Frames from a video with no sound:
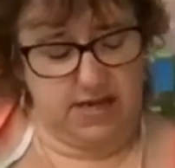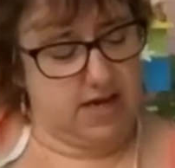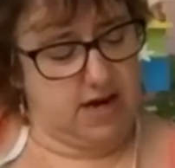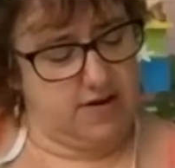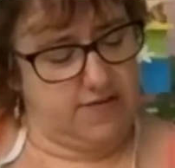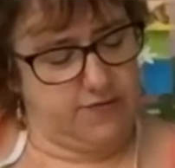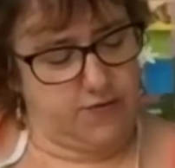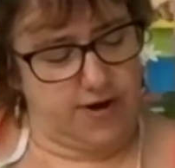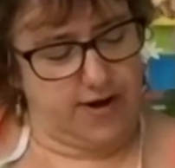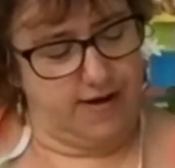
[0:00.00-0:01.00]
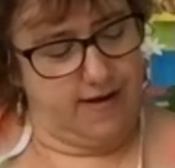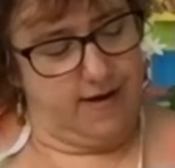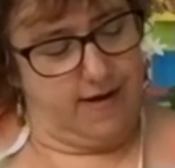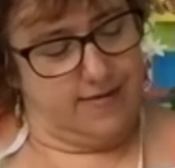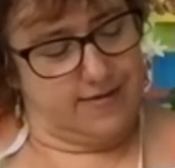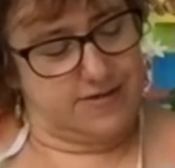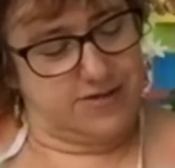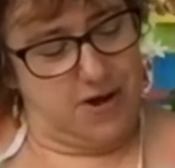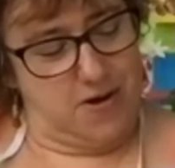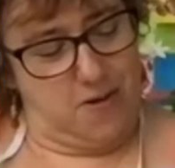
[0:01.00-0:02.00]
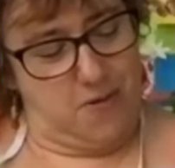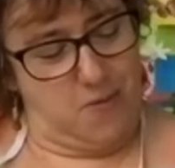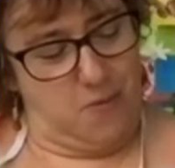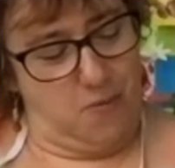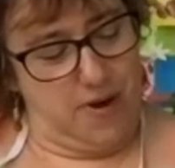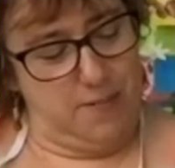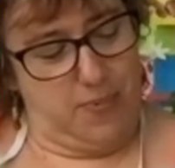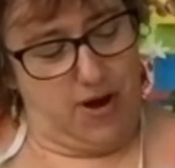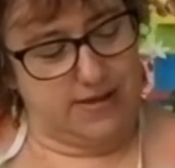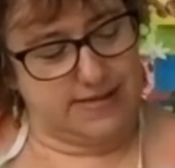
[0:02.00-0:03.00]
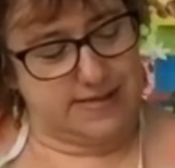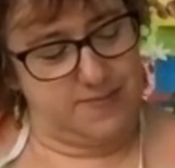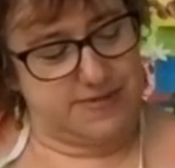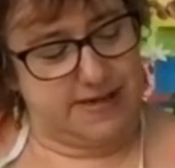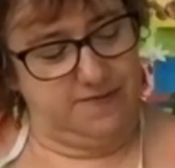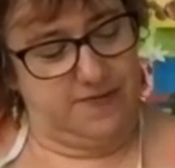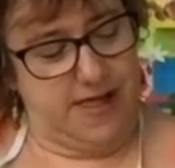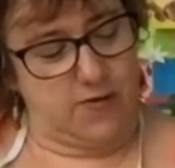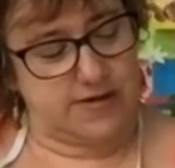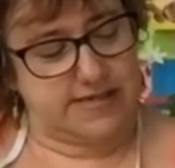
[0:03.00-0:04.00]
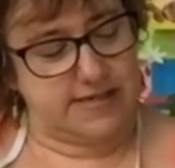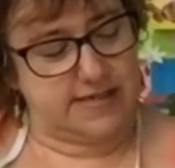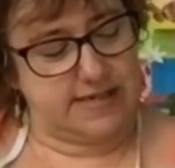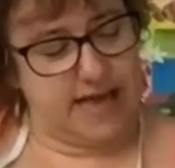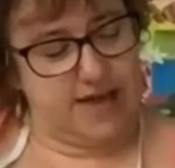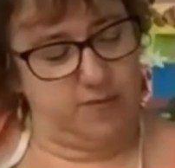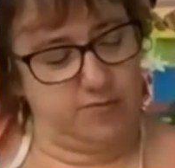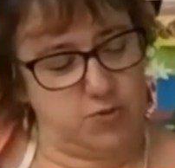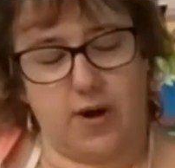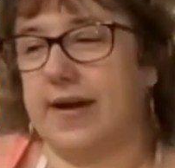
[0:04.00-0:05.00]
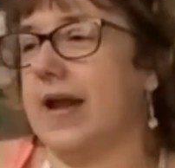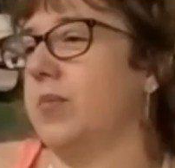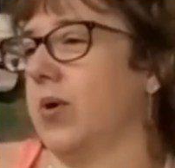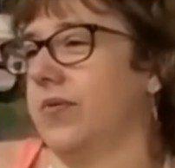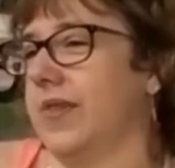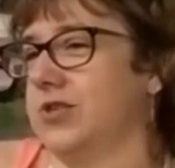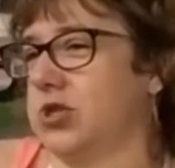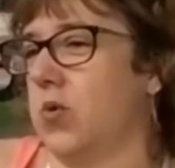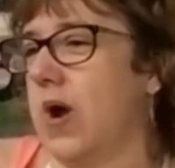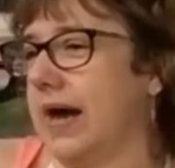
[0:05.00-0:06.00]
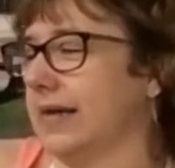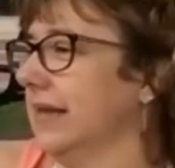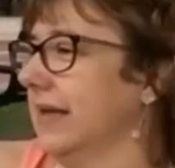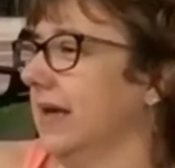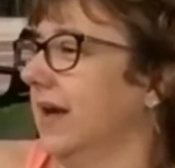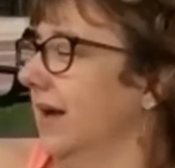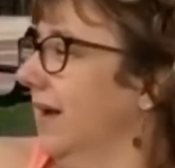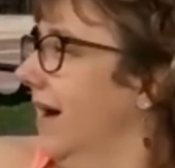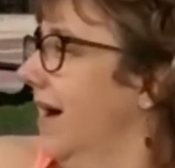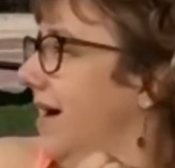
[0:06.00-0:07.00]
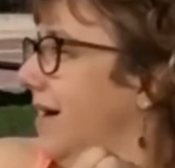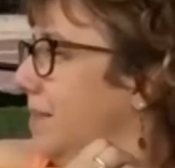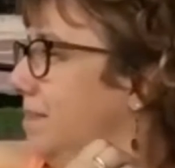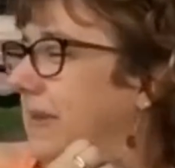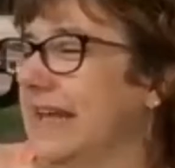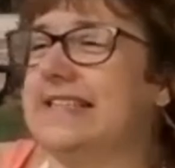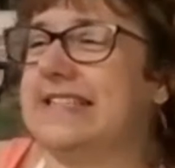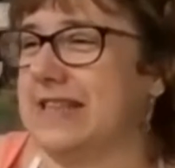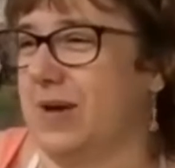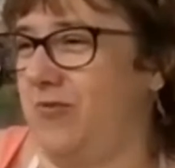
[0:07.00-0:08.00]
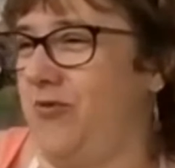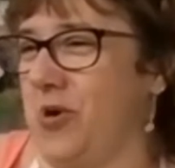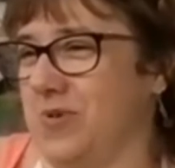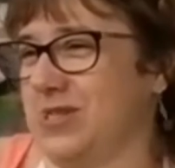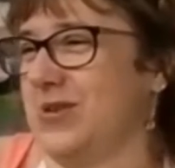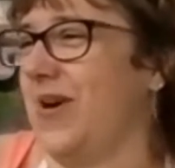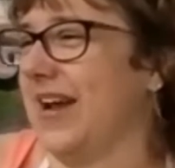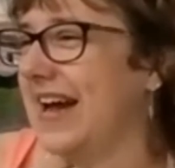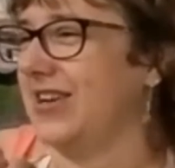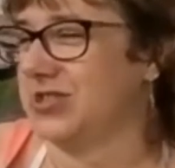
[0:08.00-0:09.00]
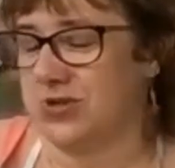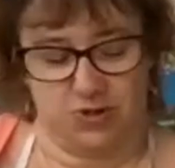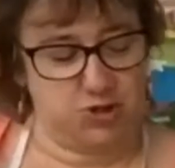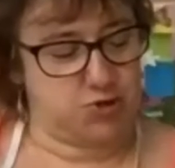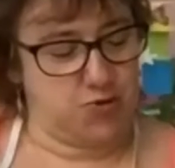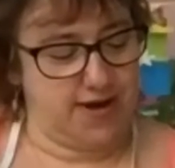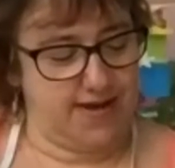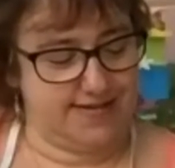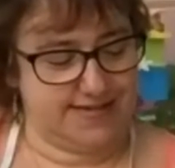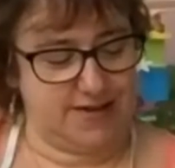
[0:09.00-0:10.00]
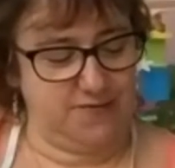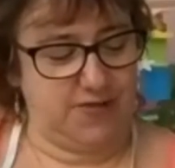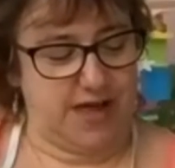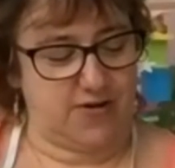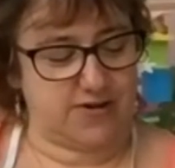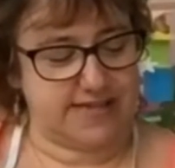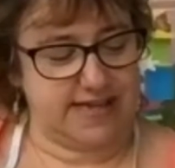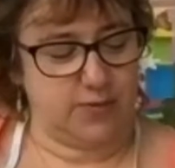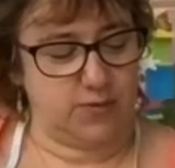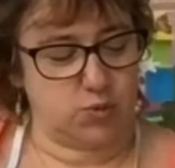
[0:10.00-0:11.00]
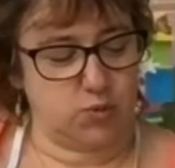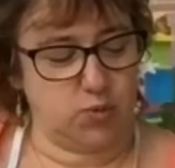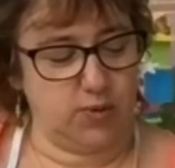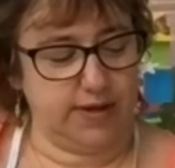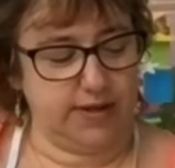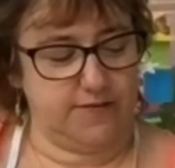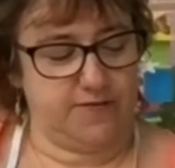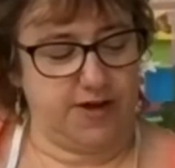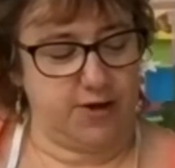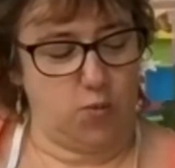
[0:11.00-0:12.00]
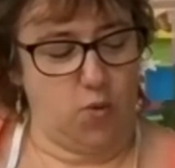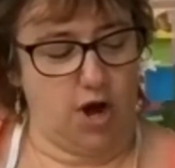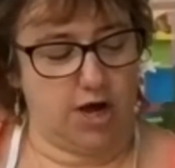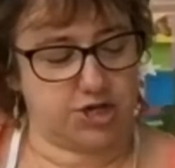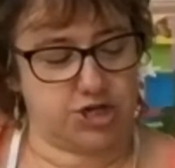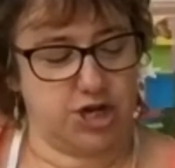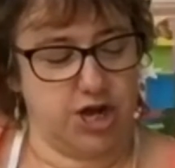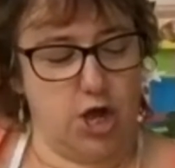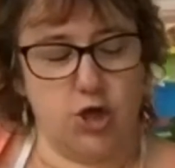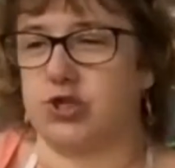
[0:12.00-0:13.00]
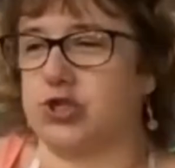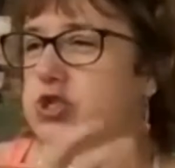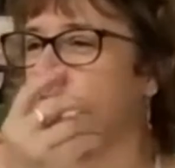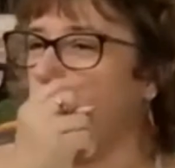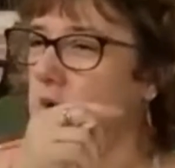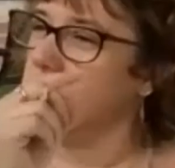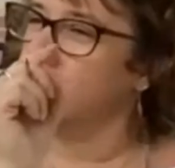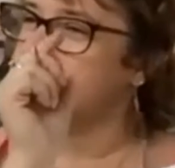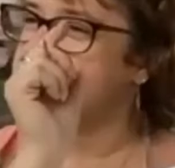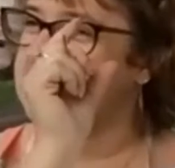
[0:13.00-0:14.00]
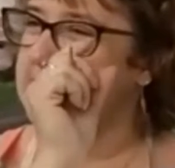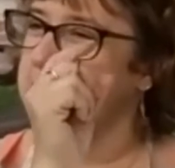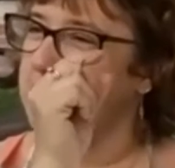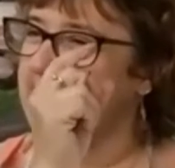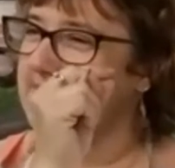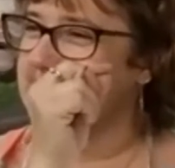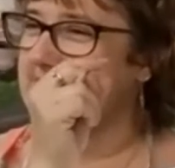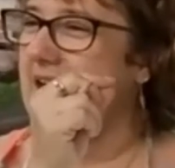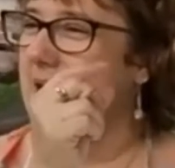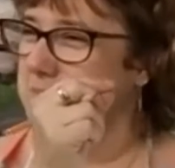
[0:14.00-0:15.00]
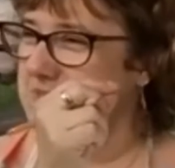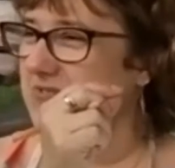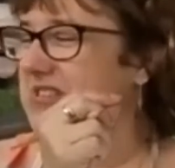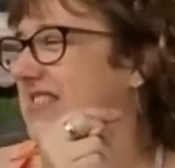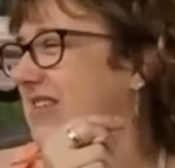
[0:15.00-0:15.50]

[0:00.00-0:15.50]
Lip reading: take care of it for you. So we bought some sunflower seeds and gave them to our neighbor, and they so kindly planted them for me. So I got to enjoy sunflowers, and it was really fun to watch the squirrels nipping the tops of the